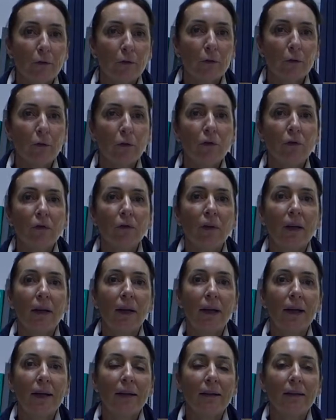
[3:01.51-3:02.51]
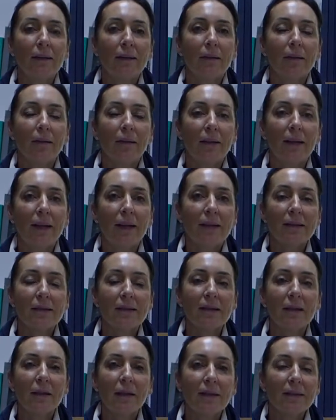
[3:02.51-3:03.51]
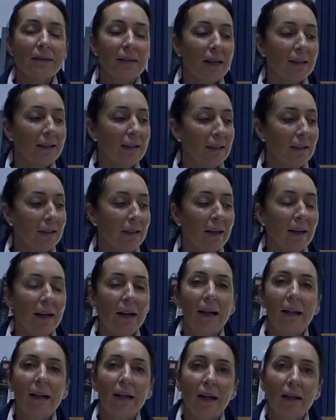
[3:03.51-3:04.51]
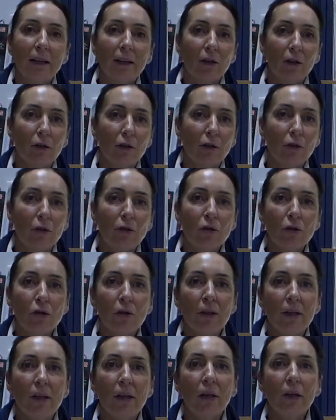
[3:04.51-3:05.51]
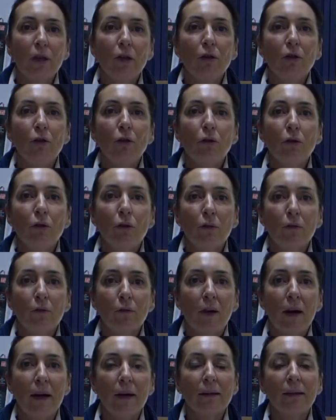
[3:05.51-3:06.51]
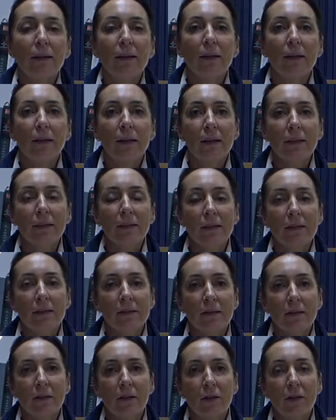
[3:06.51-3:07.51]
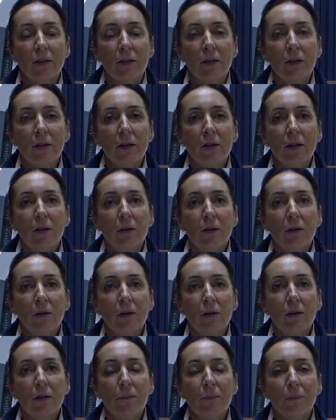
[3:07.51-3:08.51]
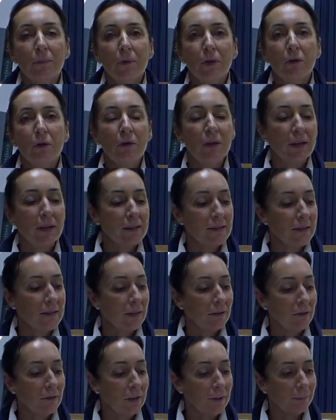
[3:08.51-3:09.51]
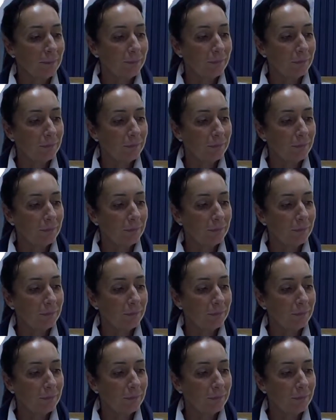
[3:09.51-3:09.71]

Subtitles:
fruit and less tannin, like usually you could find in this cuvée réservée.